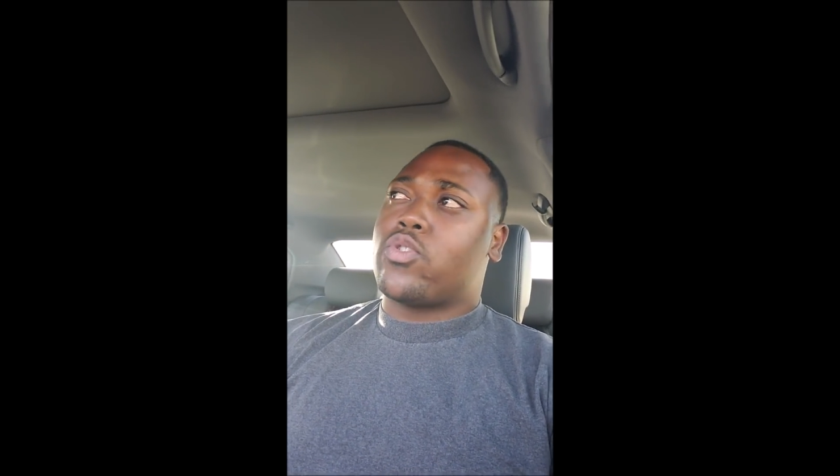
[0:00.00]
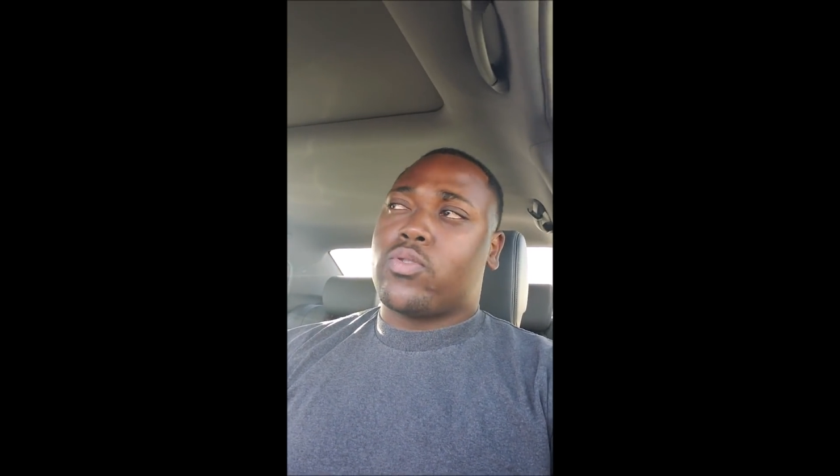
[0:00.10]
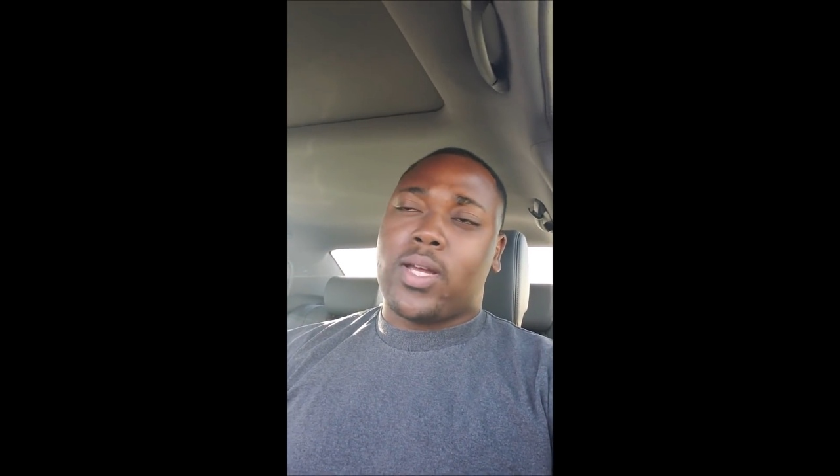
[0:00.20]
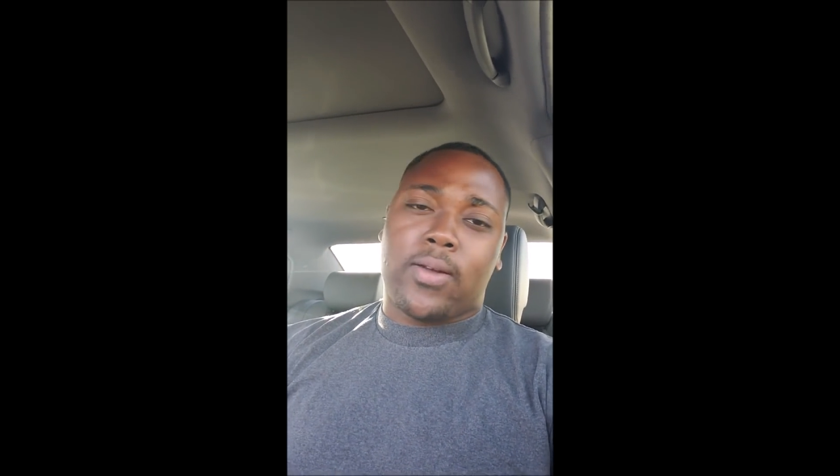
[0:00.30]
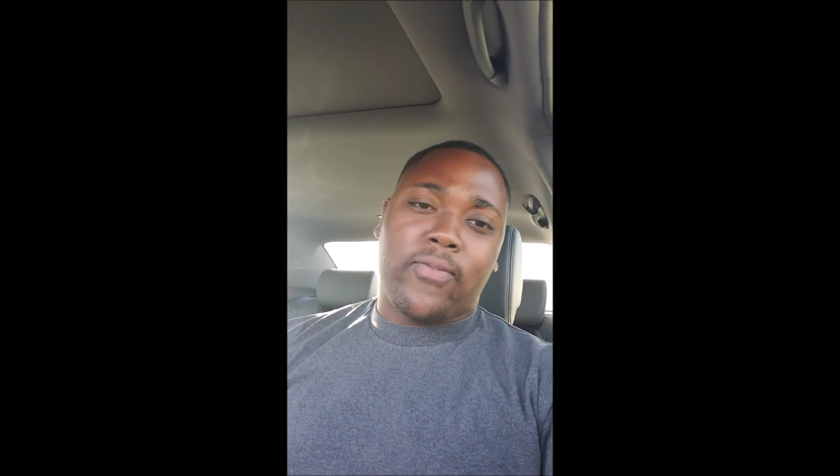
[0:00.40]
which
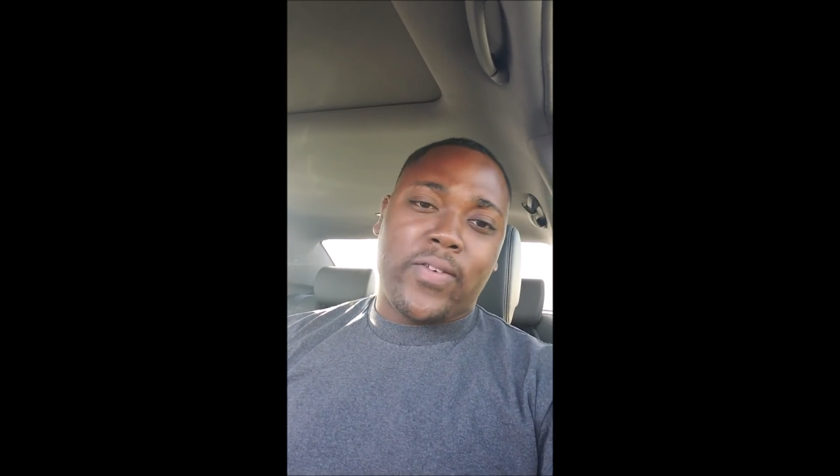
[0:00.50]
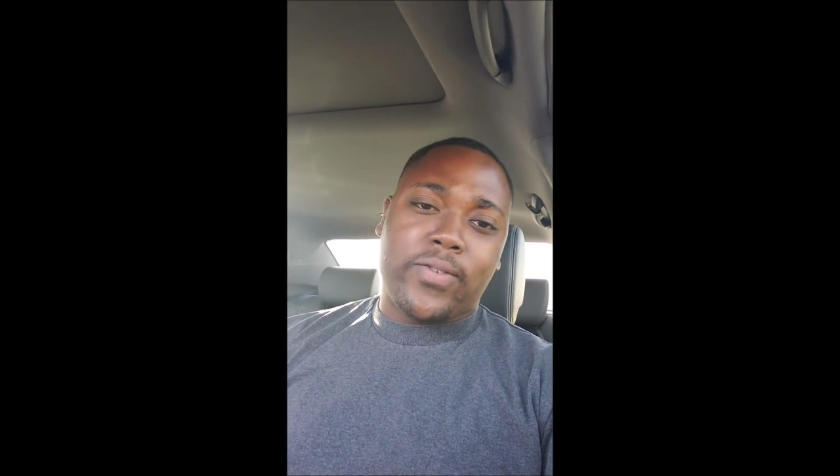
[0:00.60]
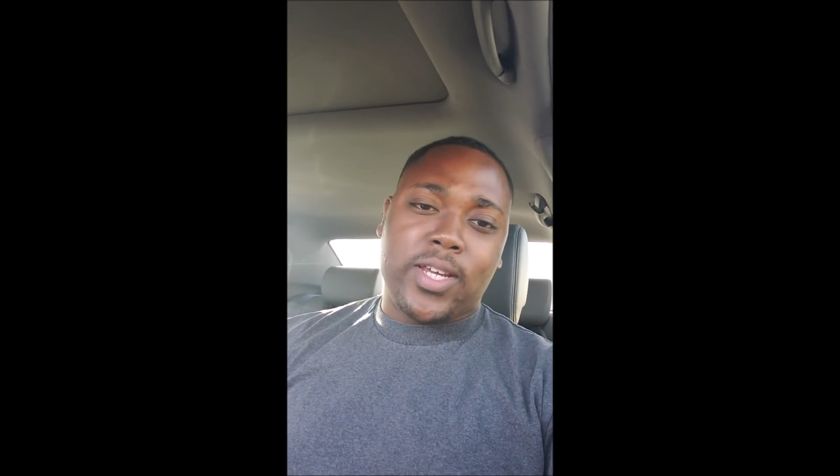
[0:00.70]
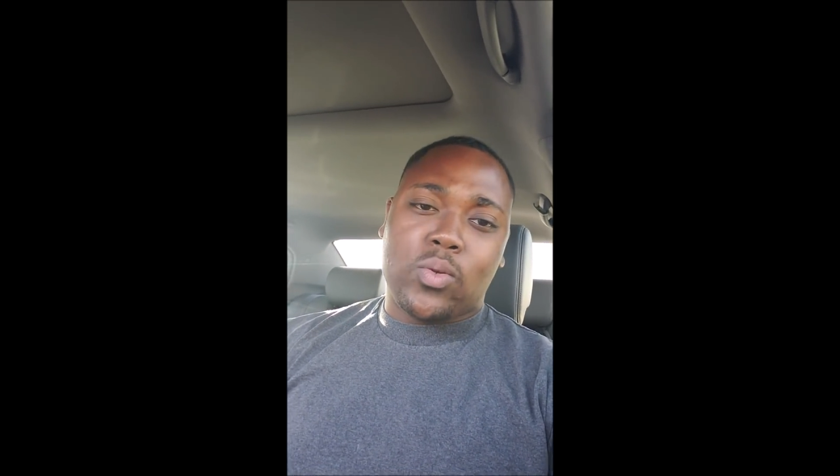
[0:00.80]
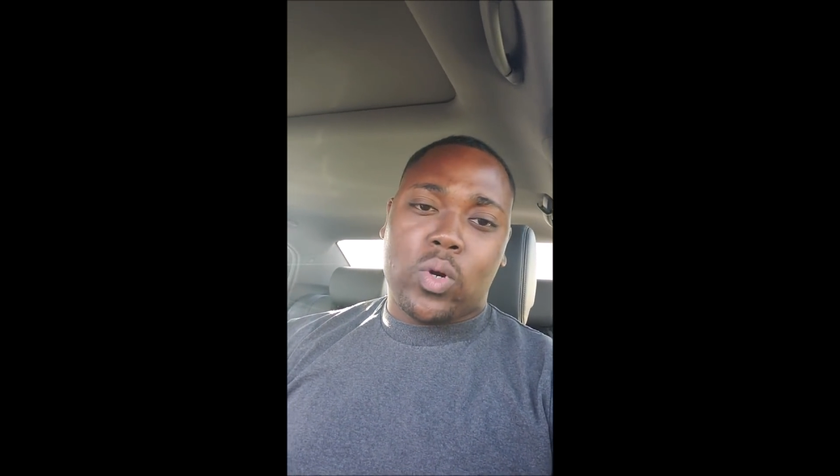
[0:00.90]
was like a
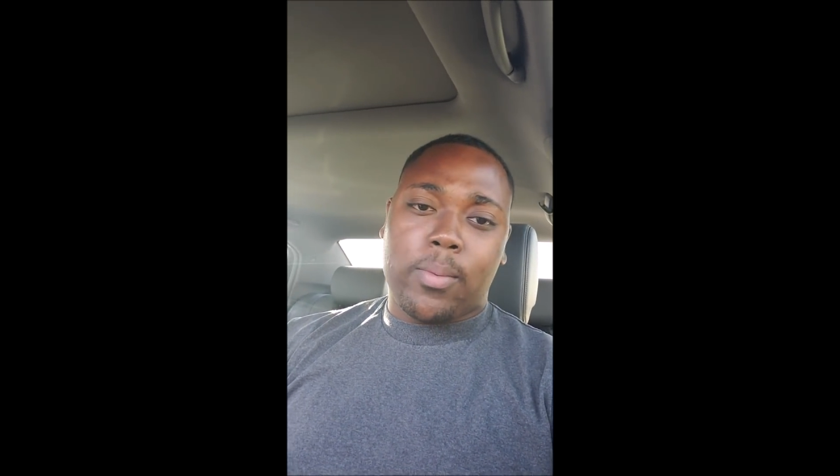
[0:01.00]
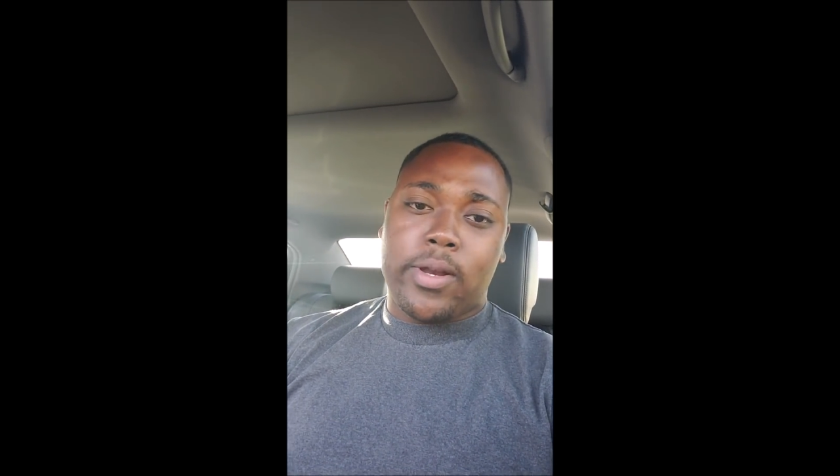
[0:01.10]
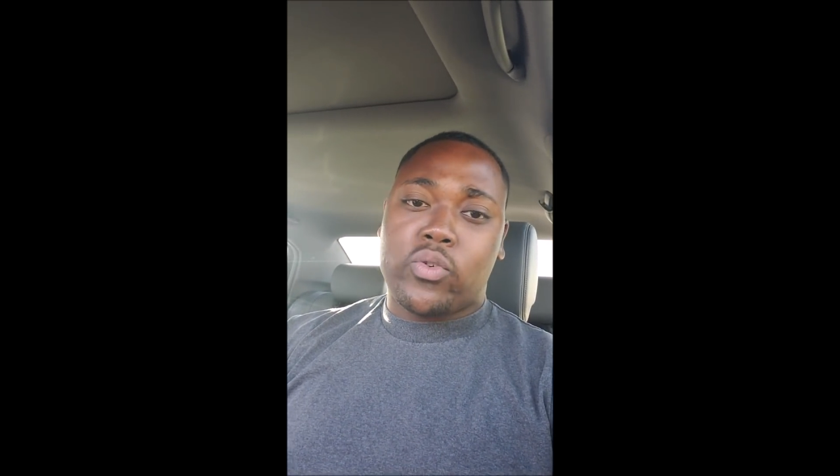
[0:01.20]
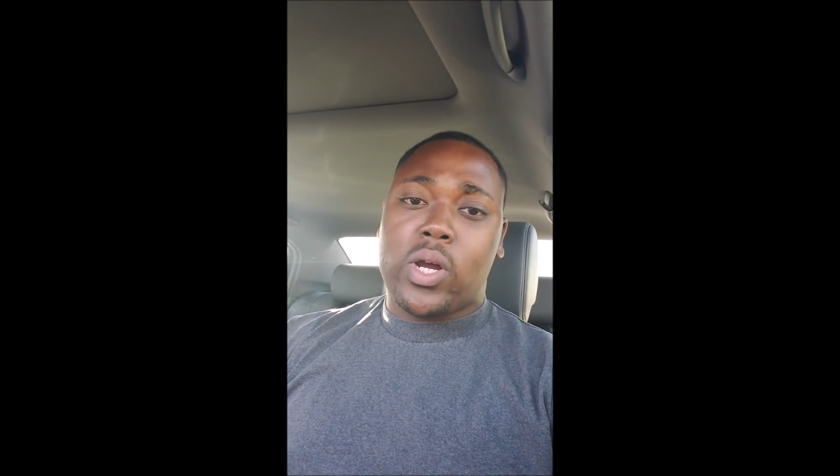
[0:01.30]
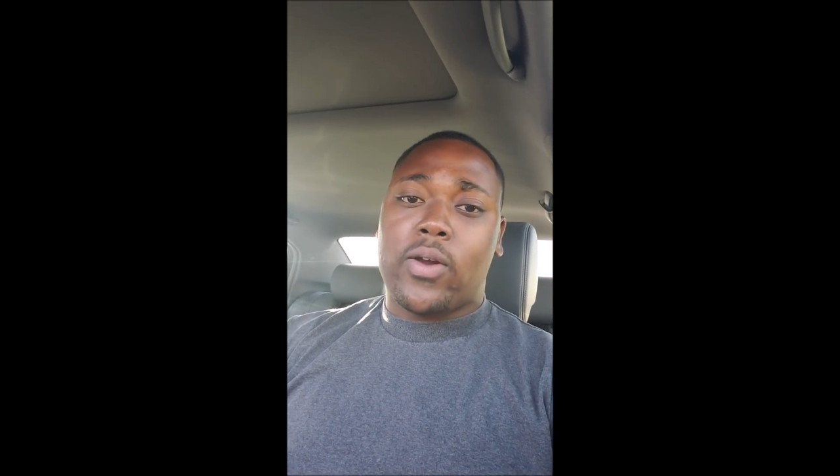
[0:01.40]
15, 20
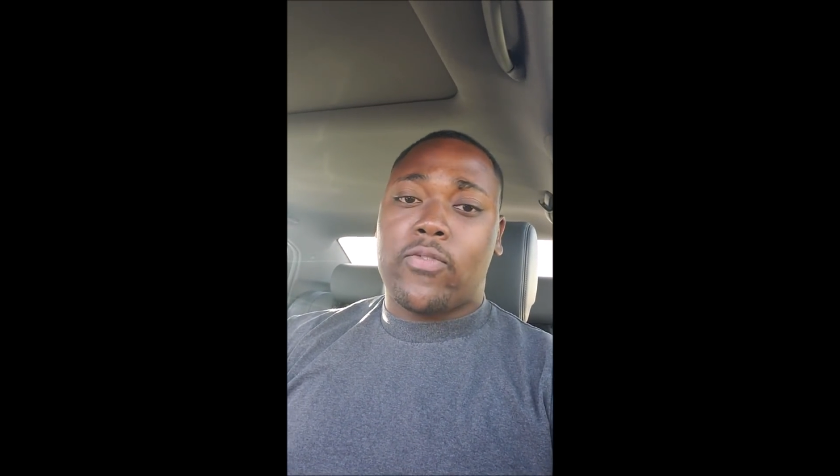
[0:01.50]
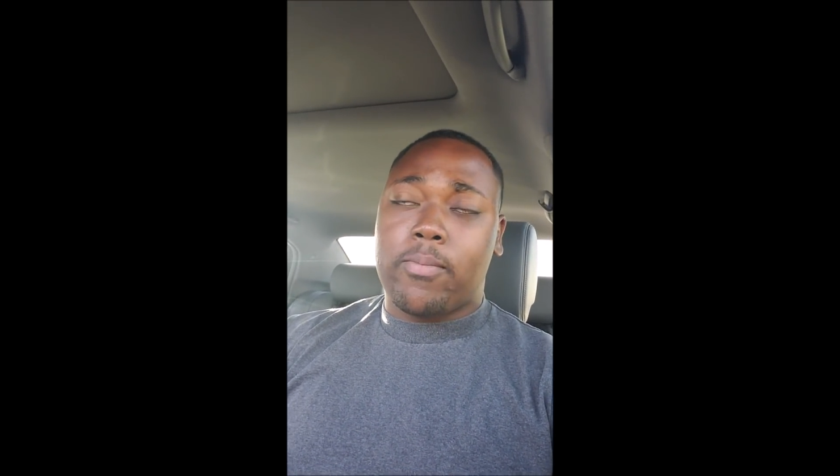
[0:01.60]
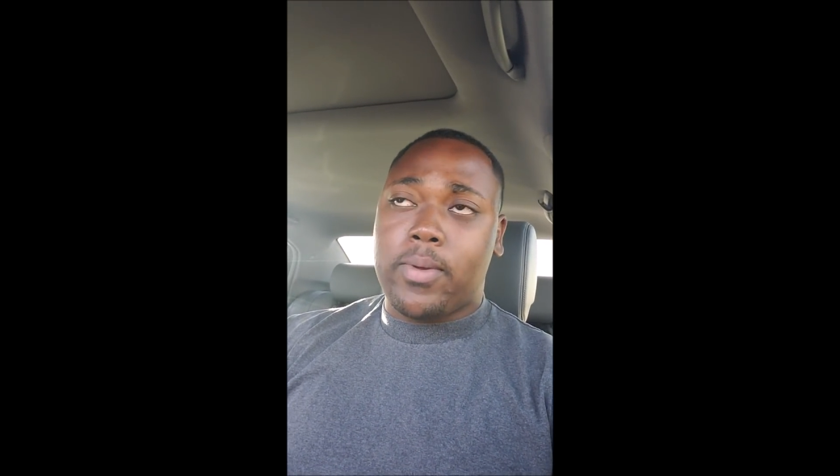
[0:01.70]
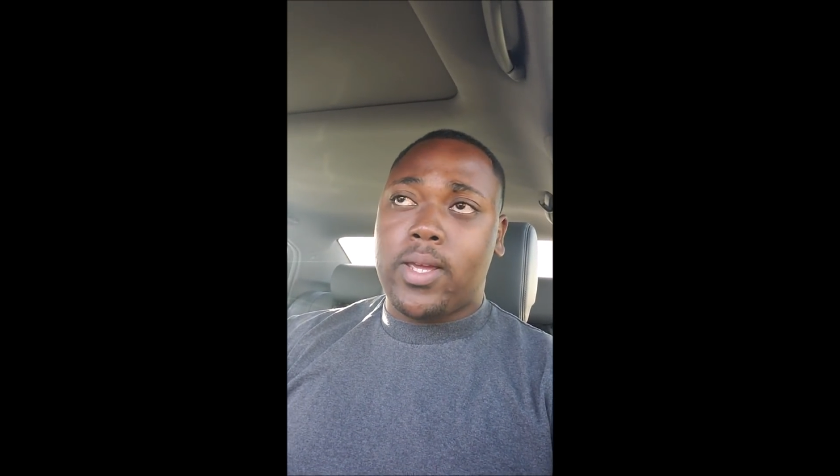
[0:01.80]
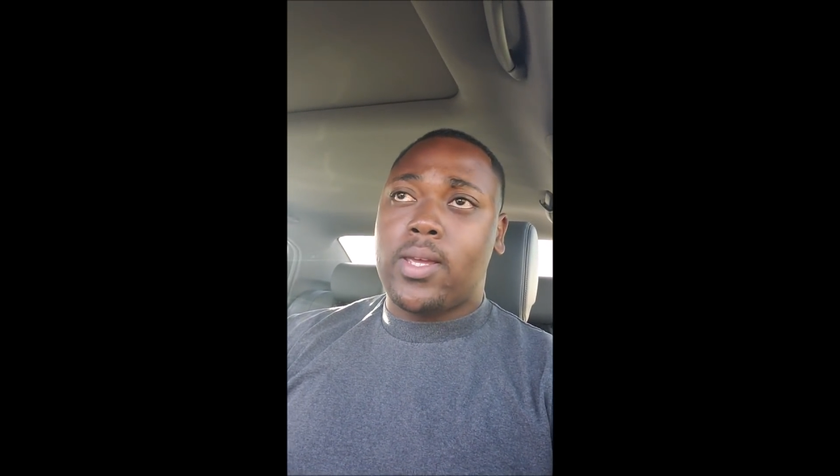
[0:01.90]
minute drive
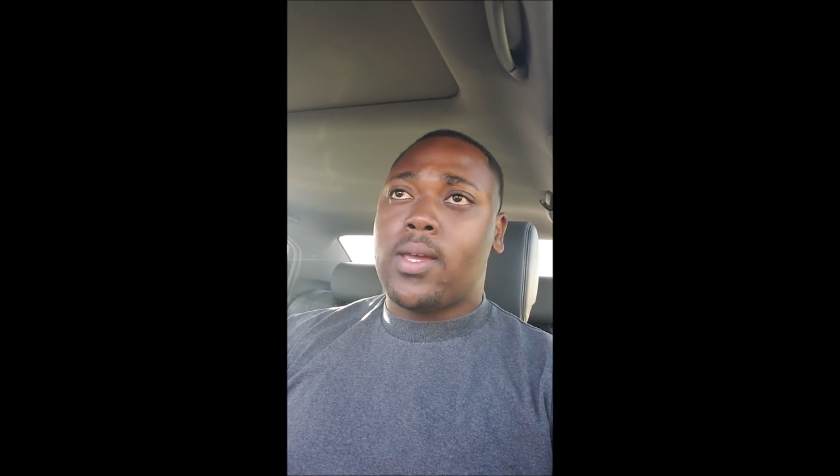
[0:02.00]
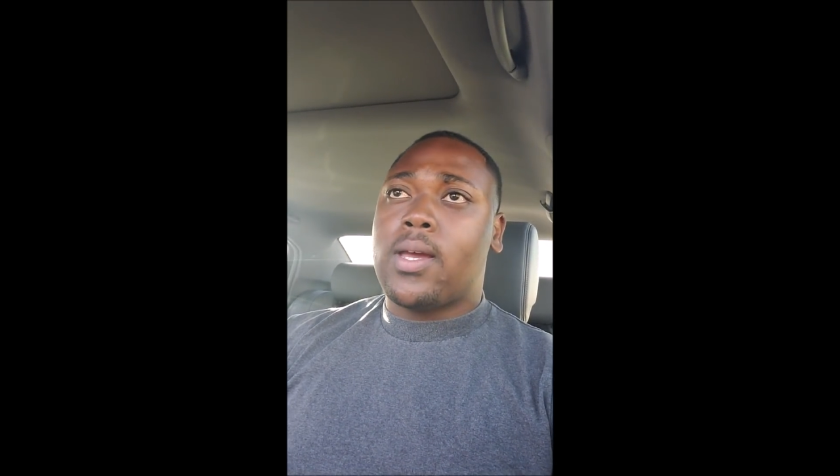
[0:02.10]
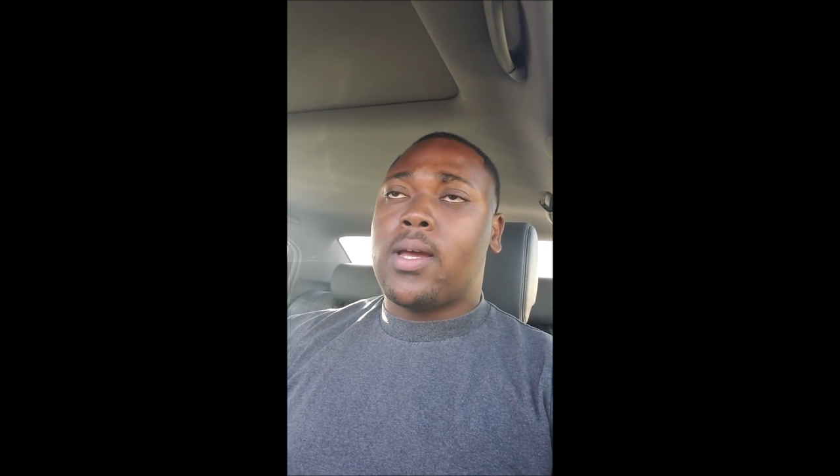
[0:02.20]
for me.